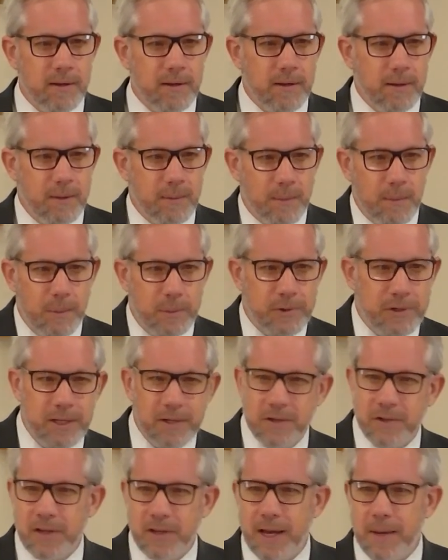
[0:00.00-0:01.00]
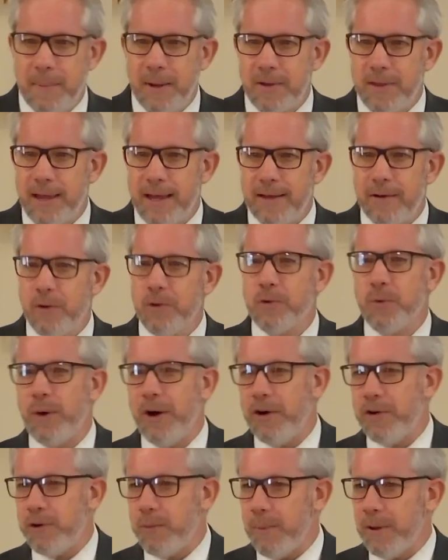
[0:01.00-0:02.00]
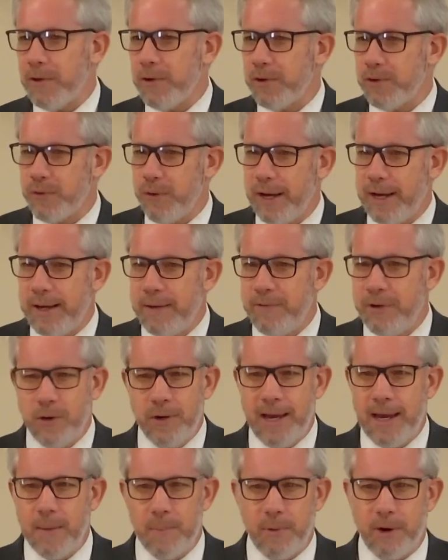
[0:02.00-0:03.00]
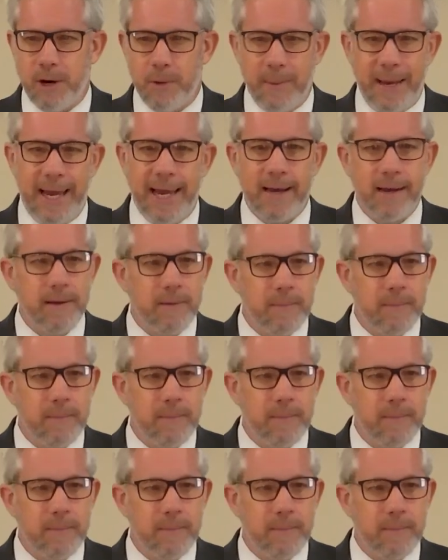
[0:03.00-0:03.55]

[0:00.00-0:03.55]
What would Jesus say about that? Don't swear on your mother's grave. You can't bring her back.